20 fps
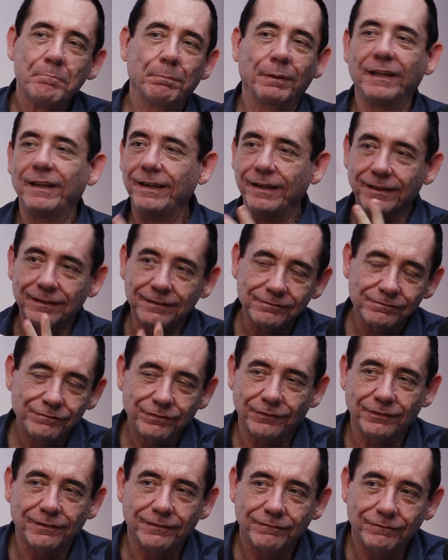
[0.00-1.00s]
plan
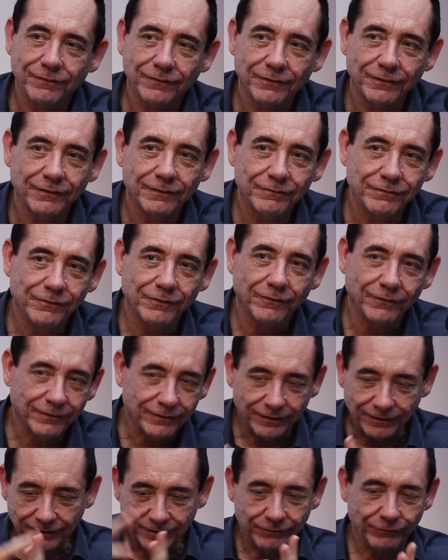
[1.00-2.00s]

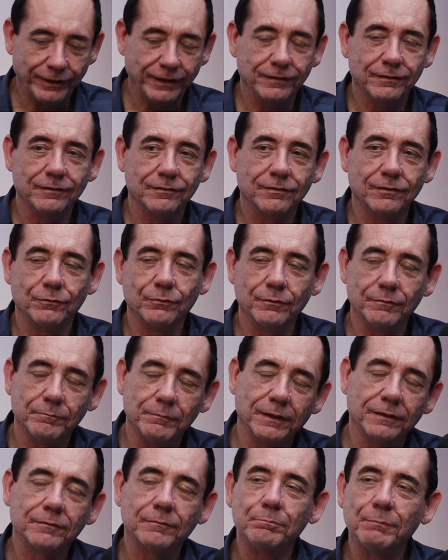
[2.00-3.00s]
for creators,
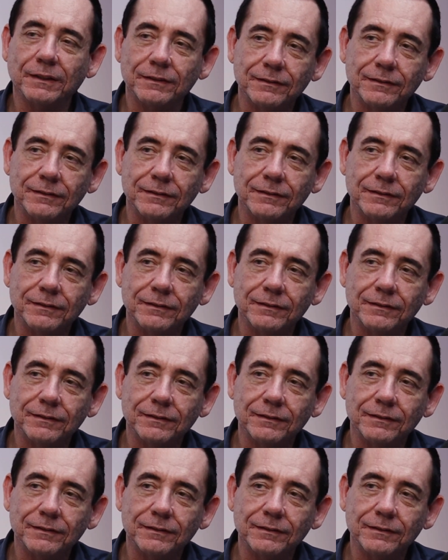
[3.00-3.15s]
but